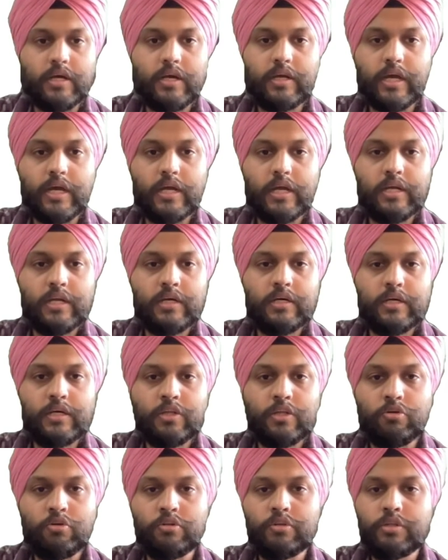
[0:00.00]
Kerala
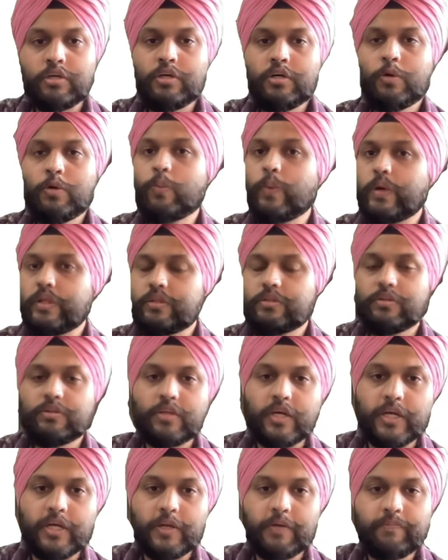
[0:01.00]
is on the western
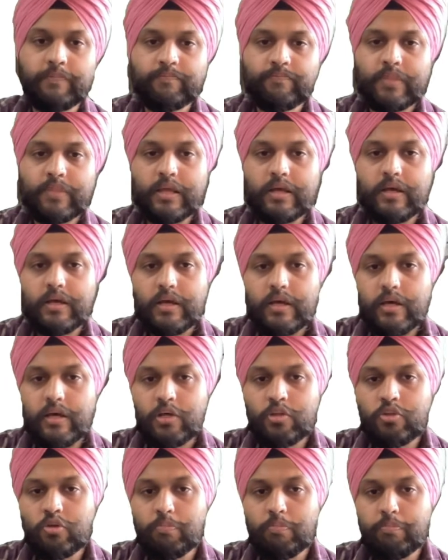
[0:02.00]
side.
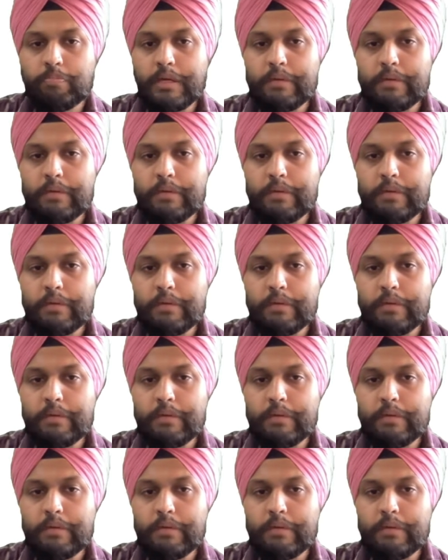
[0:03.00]
So